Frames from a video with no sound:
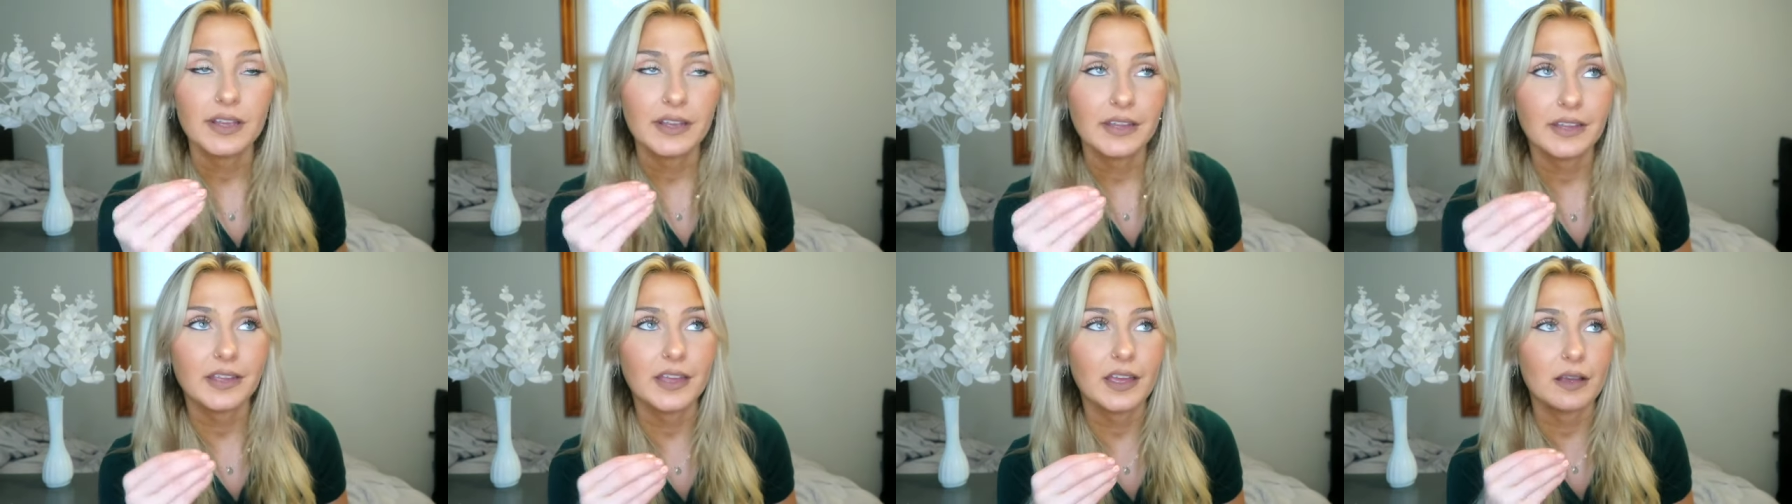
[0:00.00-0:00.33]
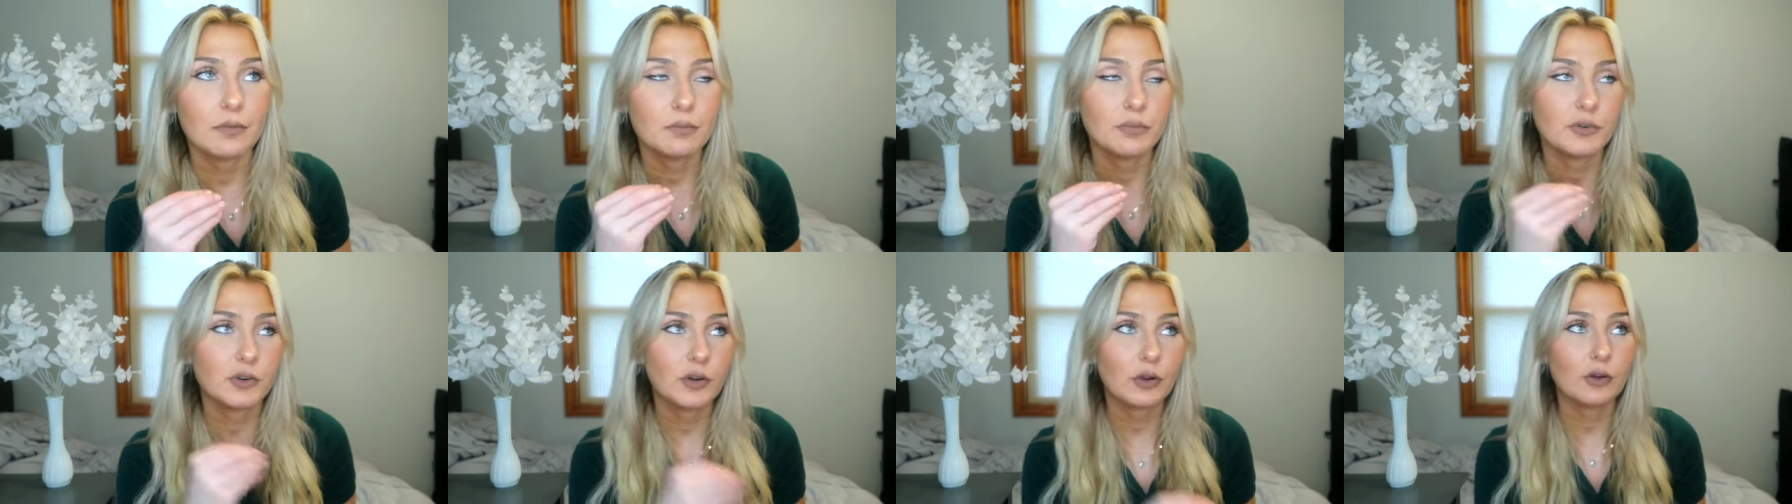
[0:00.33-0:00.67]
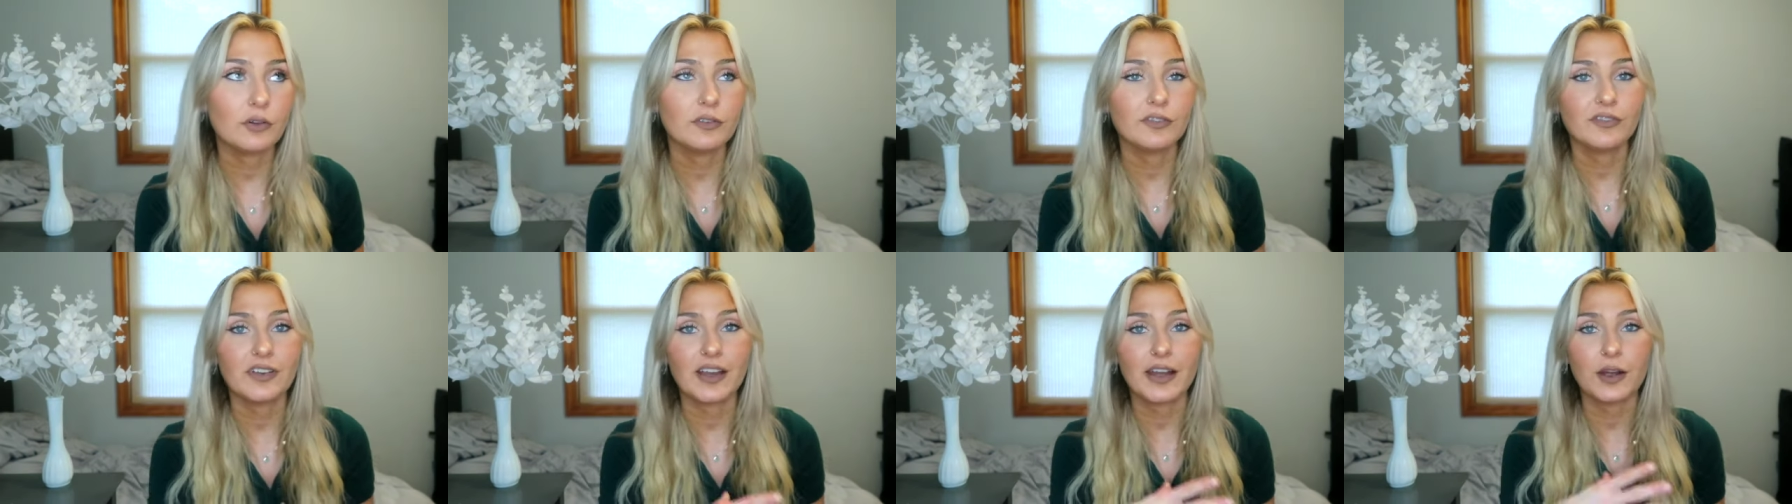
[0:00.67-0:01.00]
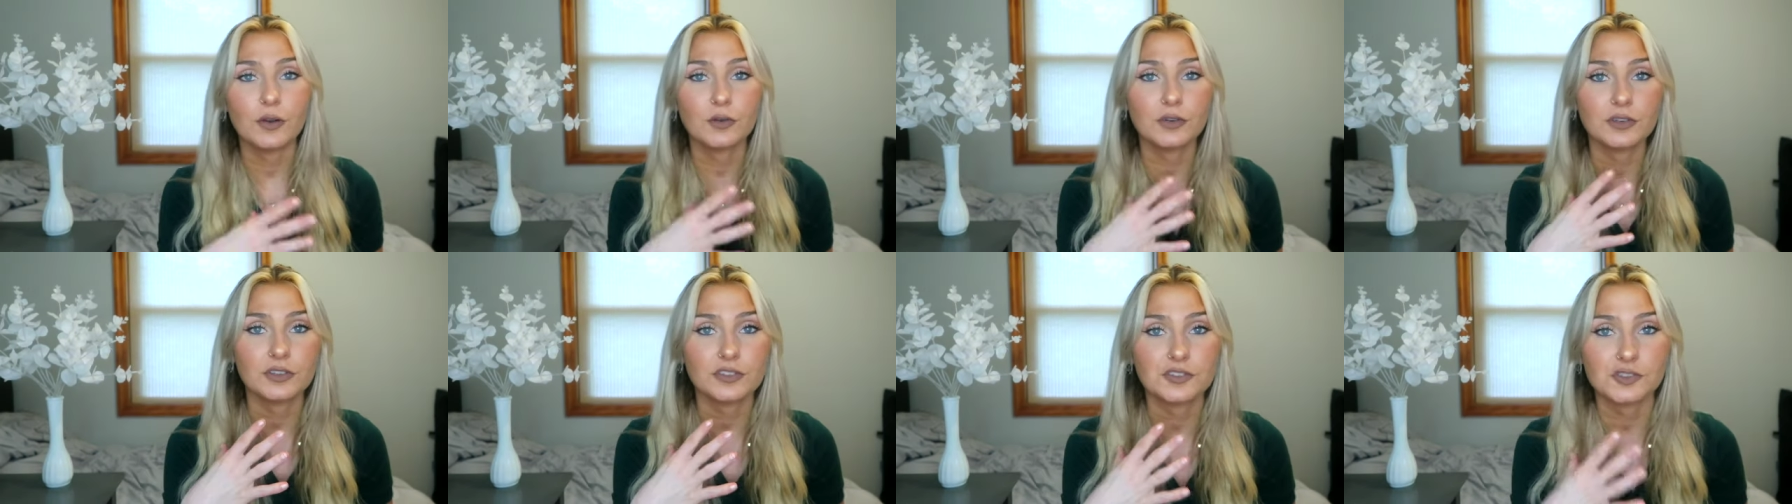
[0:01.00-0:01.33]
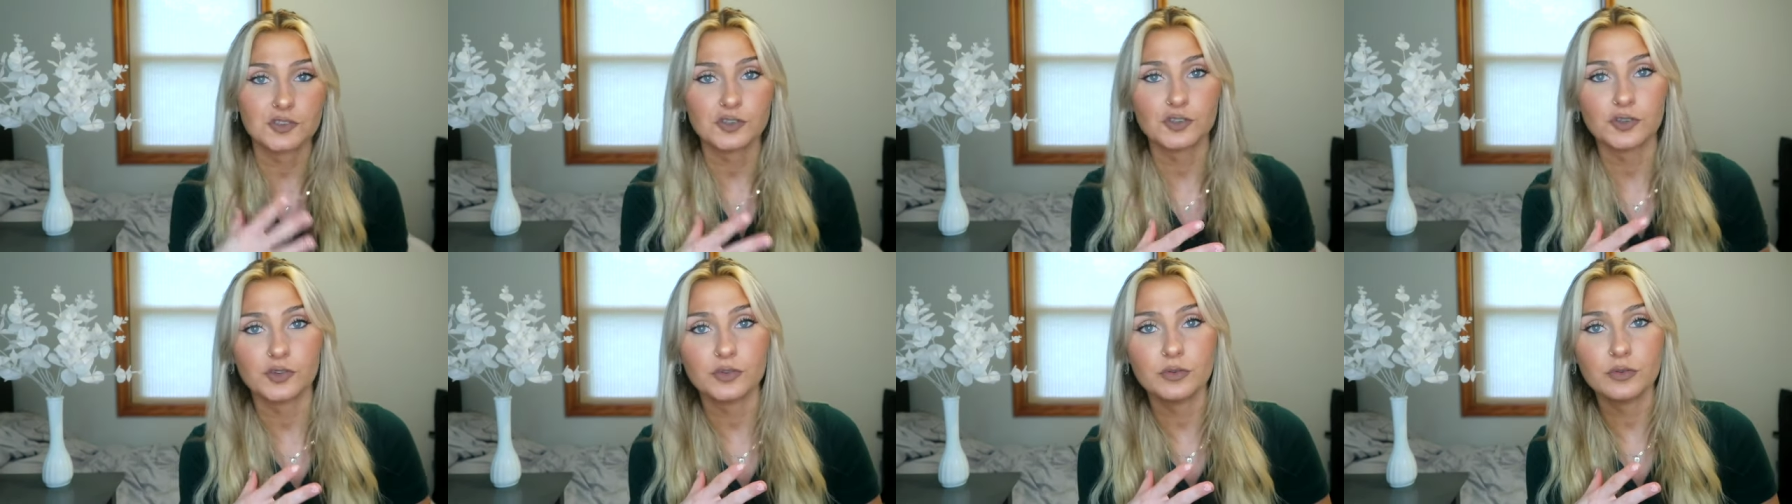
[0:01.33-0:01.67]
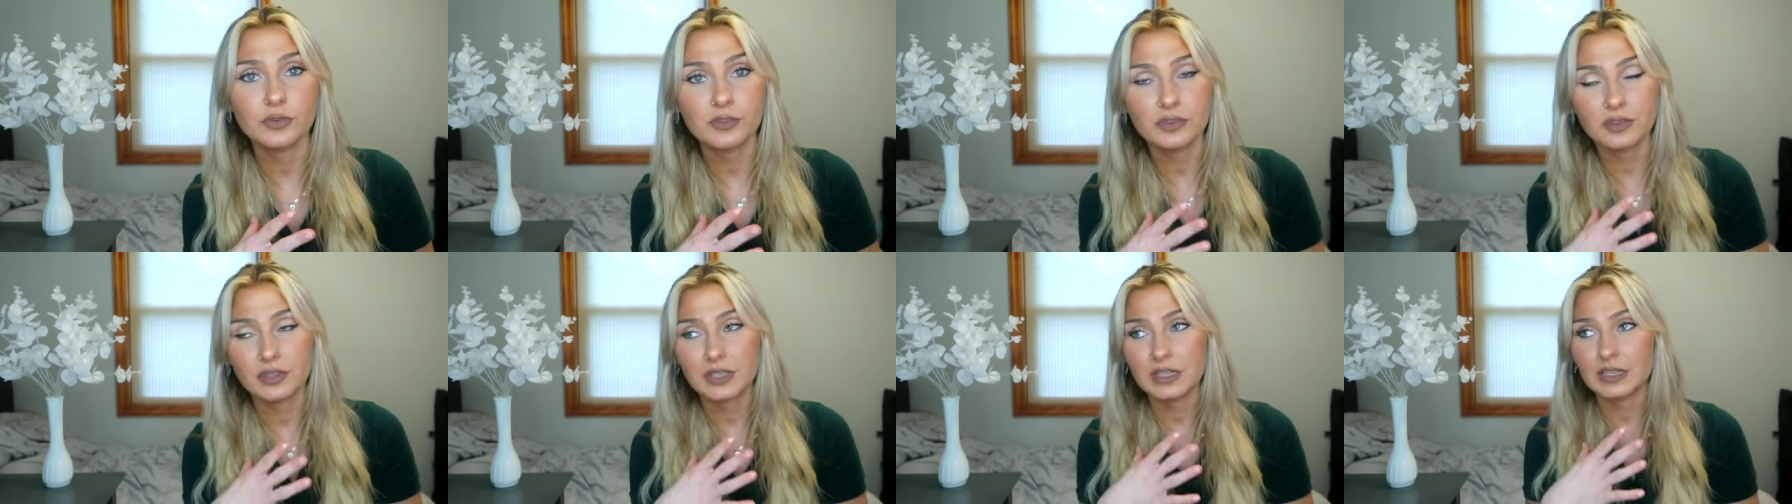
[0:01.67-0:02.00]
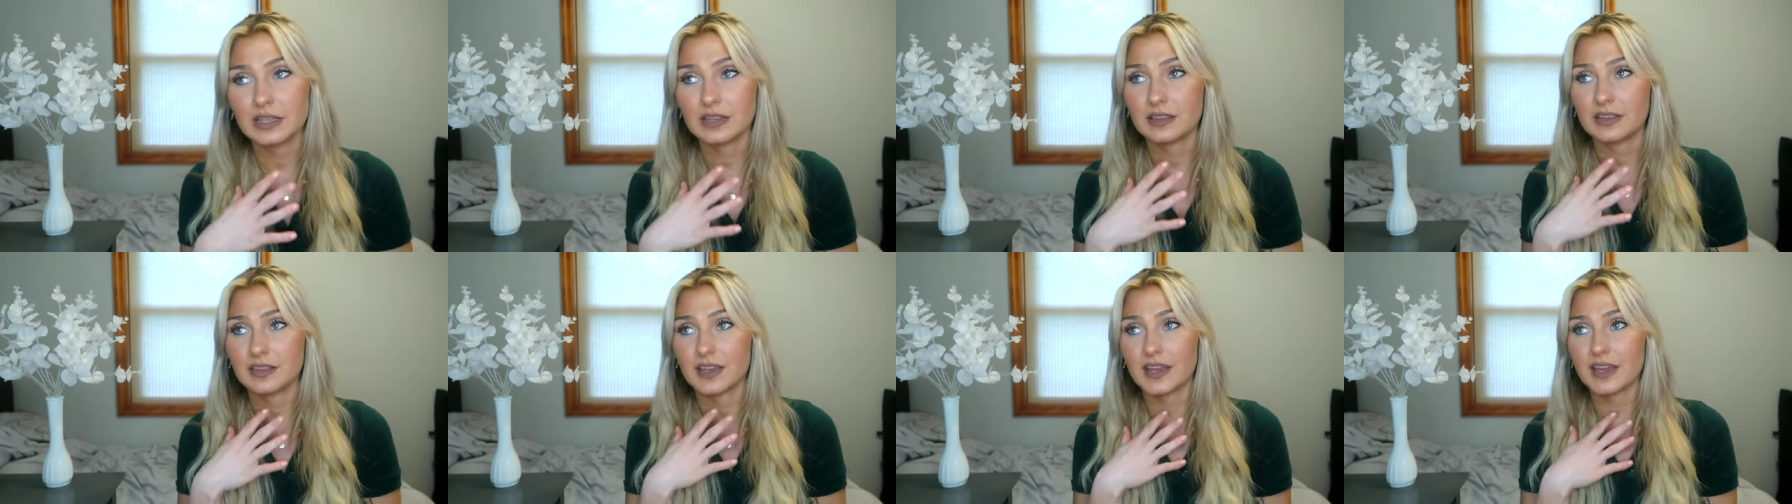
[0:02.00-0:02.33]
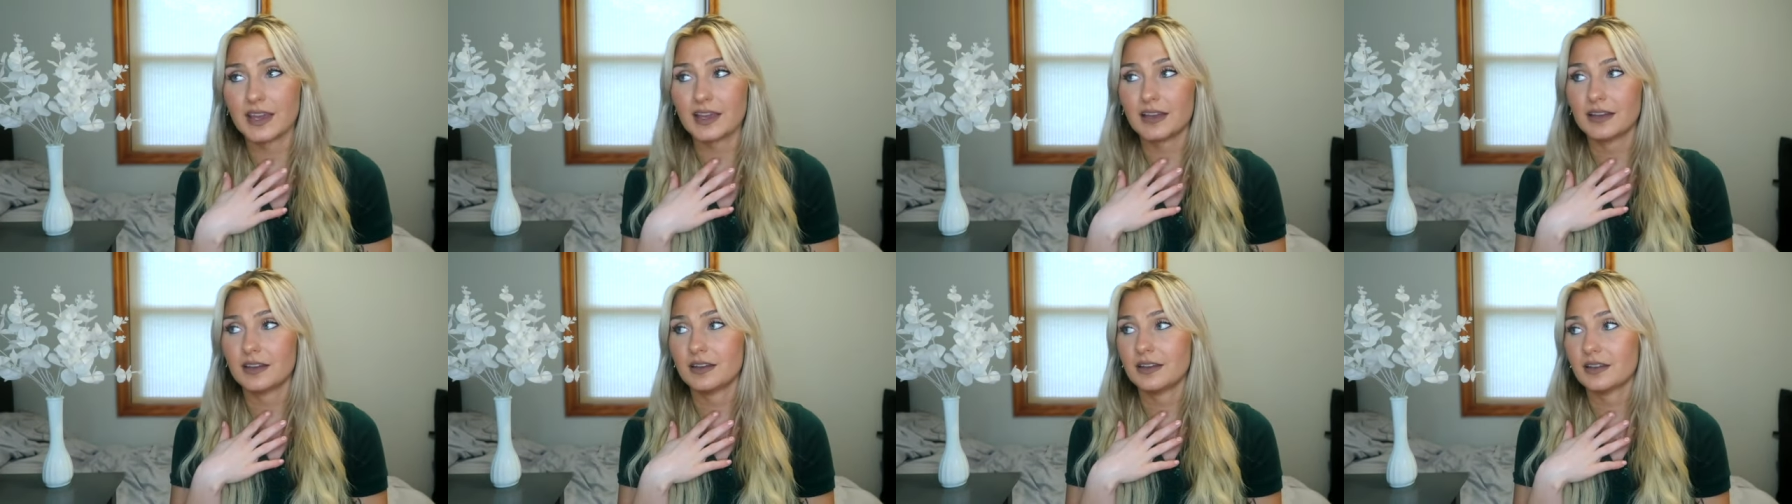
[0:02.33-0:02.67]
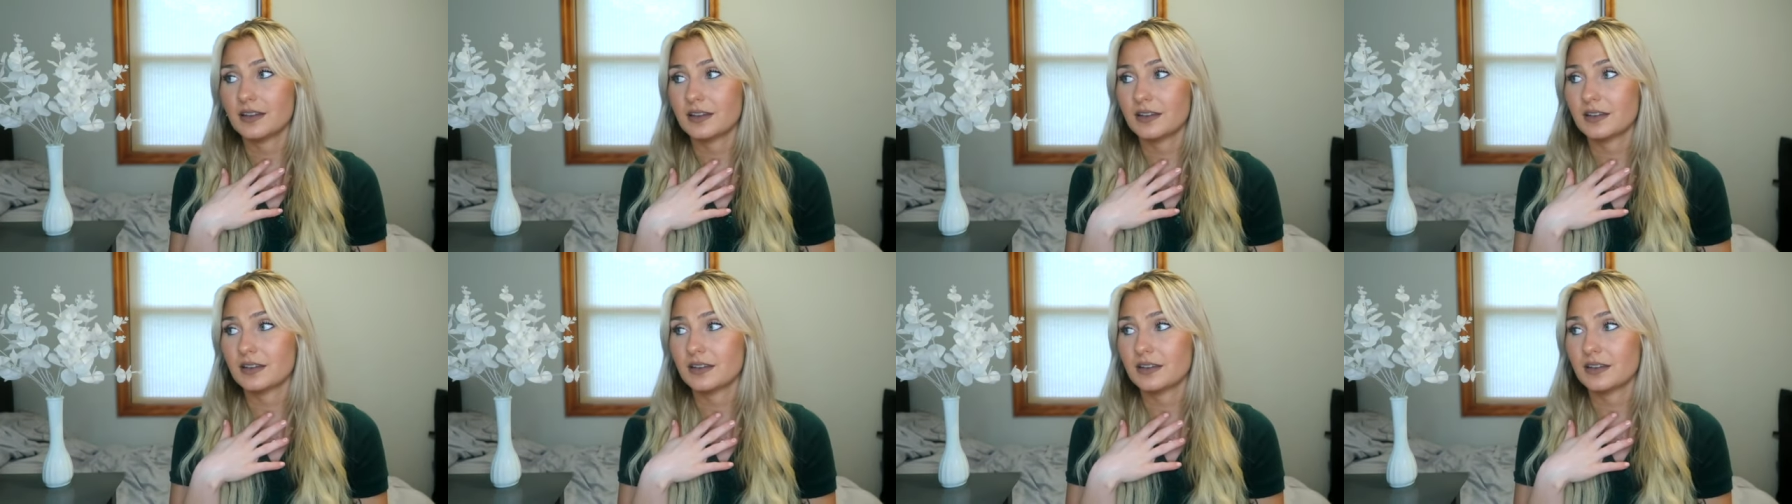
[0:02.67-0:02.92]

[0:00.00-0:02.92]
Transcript: yet profound truth that